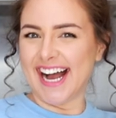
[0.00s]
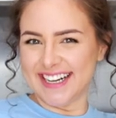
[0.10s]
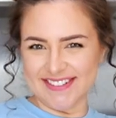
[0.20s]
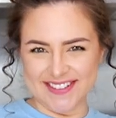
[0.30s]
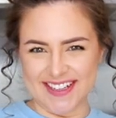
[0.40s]
Hi
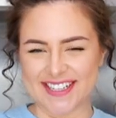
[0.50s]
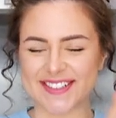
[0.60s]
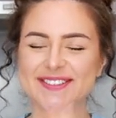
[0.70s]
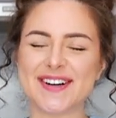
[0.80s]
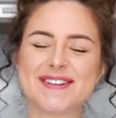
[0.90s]

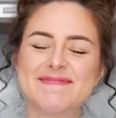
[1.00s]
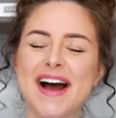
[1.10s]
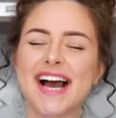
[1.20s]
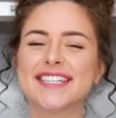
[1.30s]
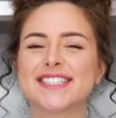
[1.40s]
everyone, welcome
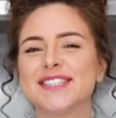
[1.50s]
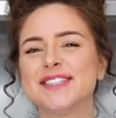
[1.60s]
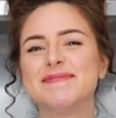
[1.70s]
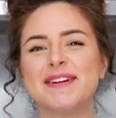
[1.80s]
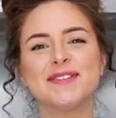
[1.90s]
back
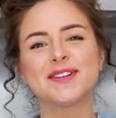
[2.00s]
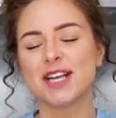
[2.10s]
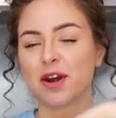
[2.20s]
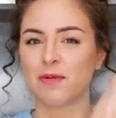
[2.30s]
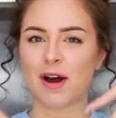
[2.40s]
to my vlog
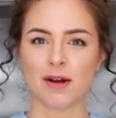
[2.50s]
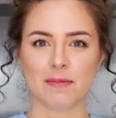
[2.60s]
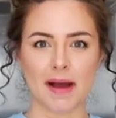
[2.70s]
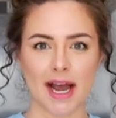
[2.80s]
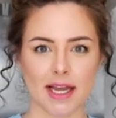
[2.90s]
channel, welcome
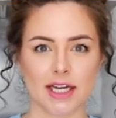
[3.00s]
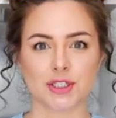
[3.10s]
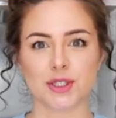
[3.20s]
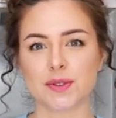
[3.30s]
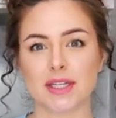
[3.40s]
back
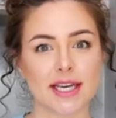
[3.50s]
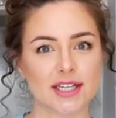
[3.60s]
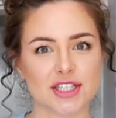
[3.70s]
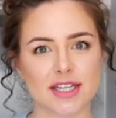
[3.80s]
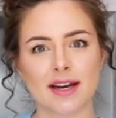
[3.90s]
to the
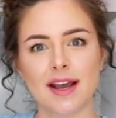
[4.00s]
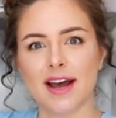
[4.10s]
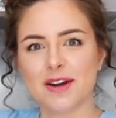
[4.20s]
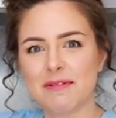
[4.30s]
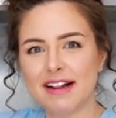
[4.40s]
kitchen,
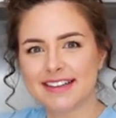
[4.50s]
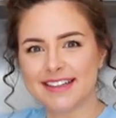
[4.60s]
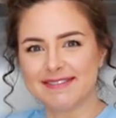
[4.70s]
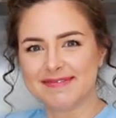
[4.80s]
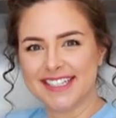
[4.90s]
and
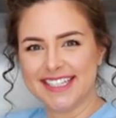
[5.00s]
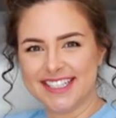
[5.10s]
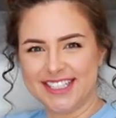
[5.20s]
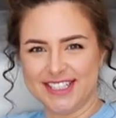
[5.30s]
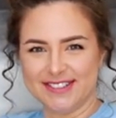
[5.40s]
welcome
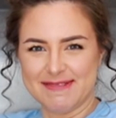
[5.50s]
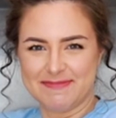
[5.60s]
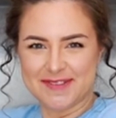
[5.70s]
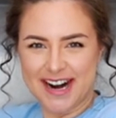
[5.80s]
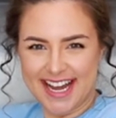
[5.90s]
to a
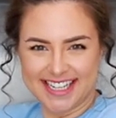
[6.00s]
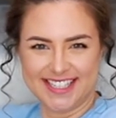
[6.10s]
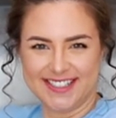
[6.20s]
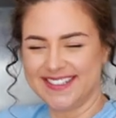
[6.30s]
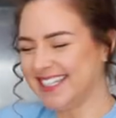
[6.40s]
brand new